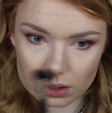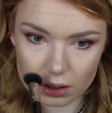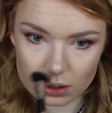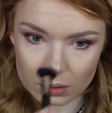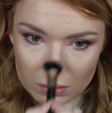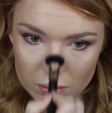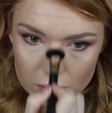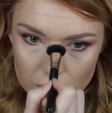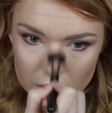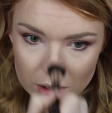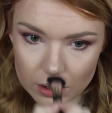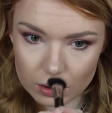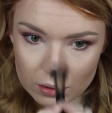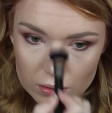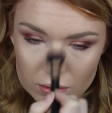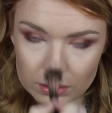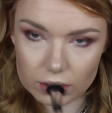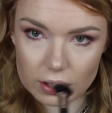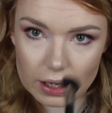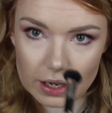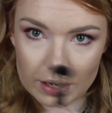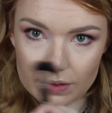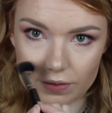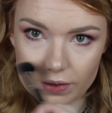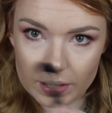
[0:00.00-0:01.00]
No one
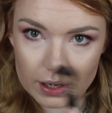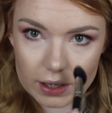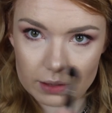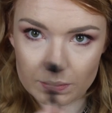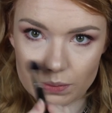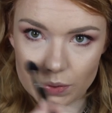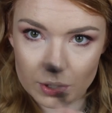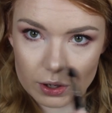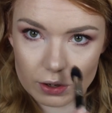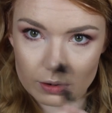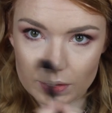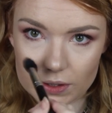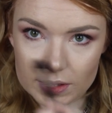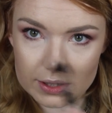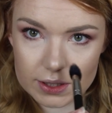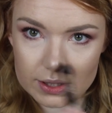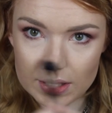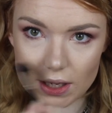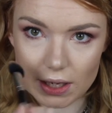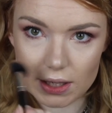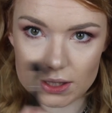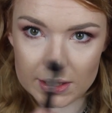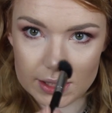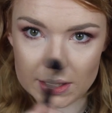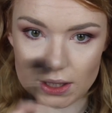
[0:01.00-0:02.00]
knows I have no
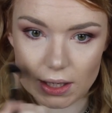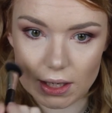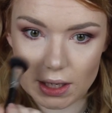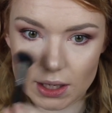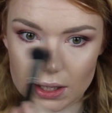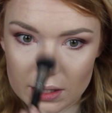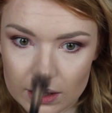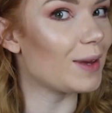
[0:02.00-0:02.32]
insanity.